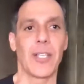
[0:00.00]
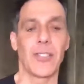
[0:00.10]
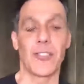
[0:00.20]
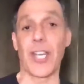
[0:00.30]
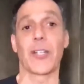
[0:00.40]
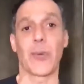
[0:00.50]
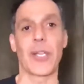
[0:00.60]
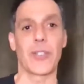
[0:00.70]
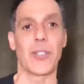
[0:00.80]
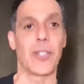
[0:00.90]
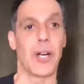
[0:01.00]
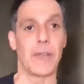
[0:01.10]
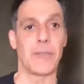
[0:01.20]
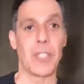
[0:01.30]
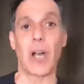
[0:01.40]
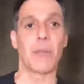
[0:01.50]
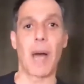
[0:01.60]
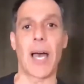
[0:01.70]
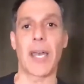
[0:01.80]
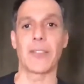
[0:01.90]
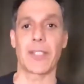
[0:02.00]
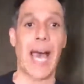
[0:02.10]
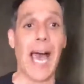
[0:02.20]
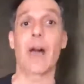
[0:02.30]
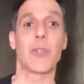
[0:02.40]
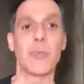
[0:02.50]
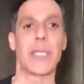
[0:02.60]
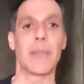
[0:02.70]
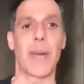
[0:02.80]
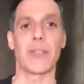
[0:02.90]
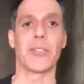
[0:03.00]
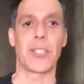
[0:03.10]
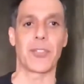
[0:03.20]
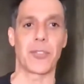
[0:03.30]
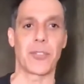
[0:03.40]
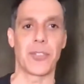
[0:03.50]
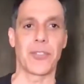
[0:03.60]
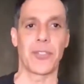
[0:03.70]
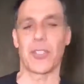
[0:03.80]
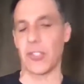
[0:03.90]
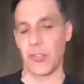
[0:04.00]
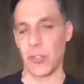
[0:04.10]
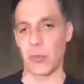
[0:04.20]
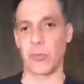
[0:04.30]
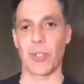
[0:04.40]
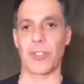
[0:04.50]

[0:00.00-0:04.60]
generation of young minds on how to be better digital citizens and consume trusted